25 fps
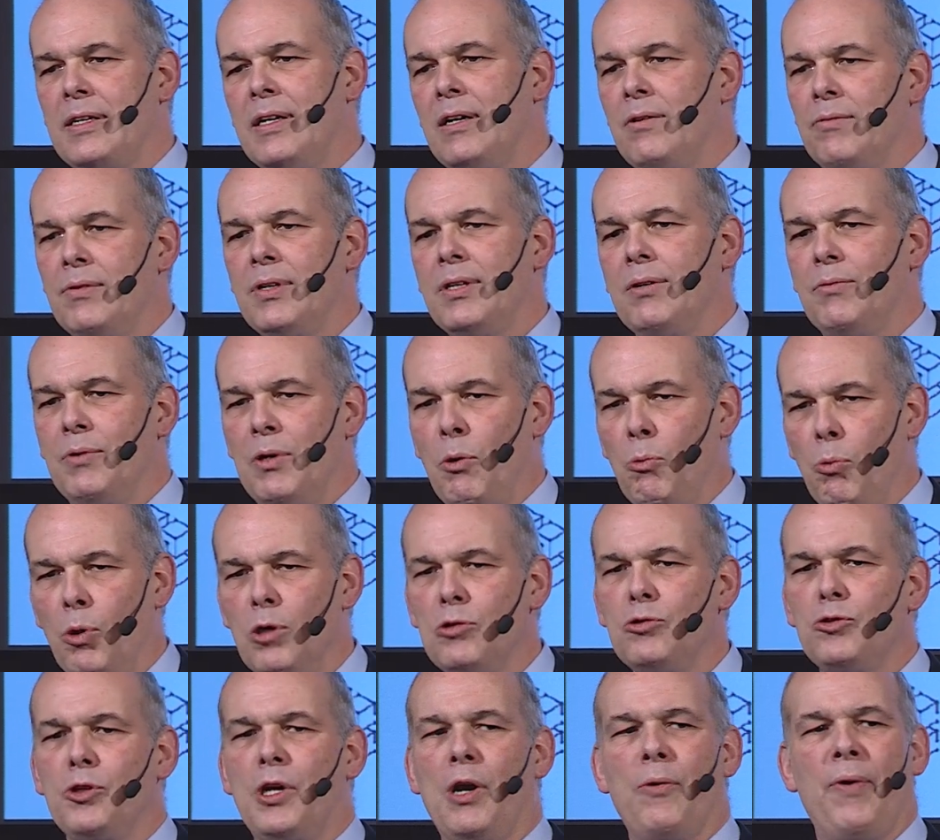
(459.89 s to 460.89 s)
no, we
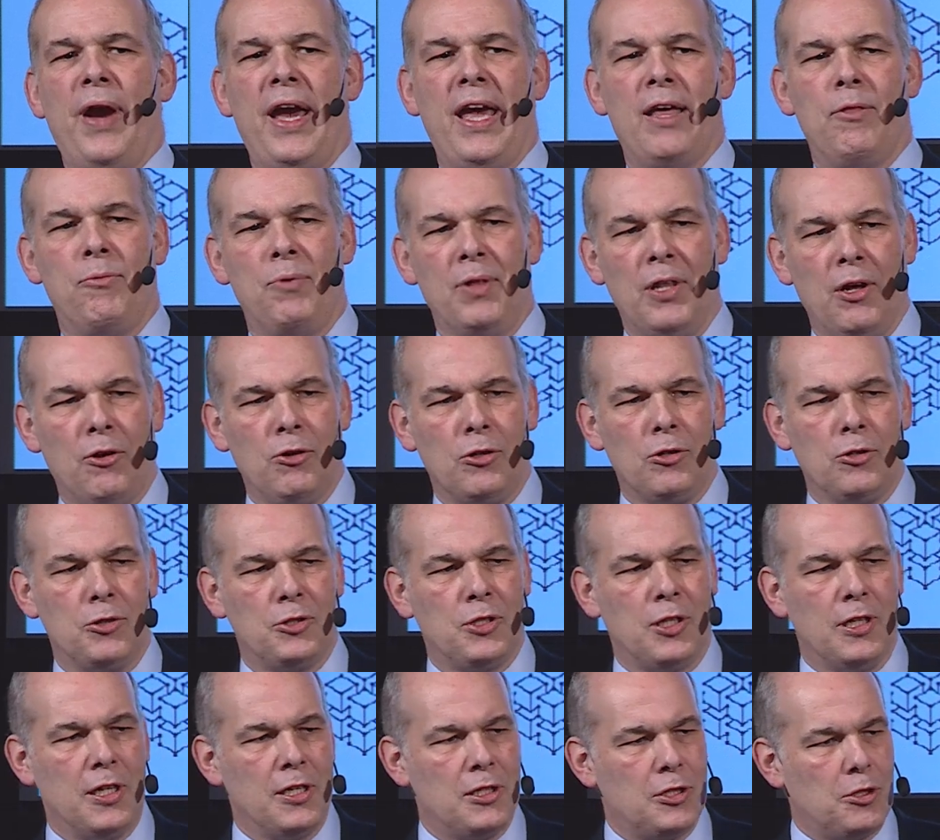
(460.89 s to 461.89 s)
want to go ahead with our
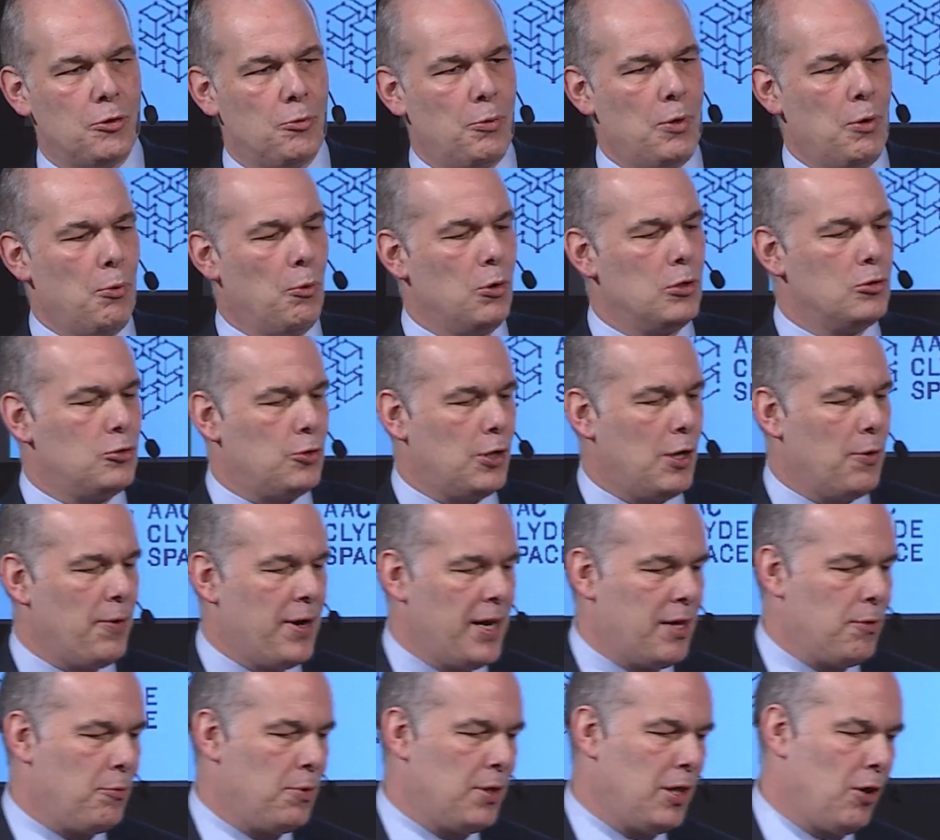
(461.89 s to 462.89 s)
constellation, we want to go
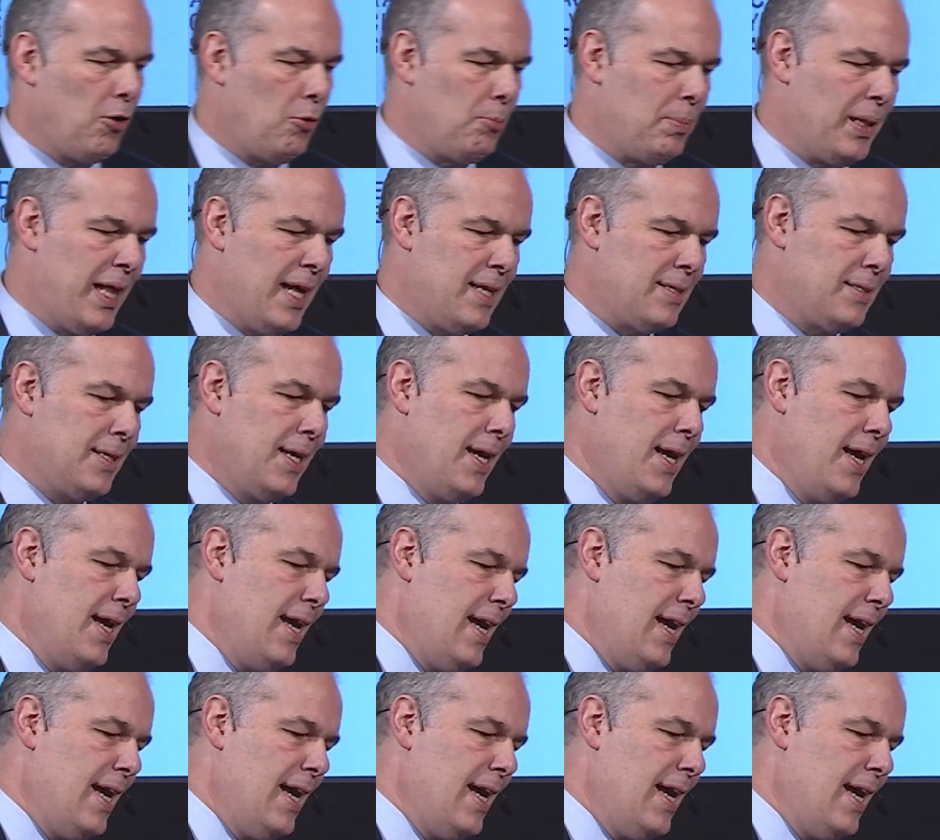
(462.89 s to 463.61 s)
ahead with our plans.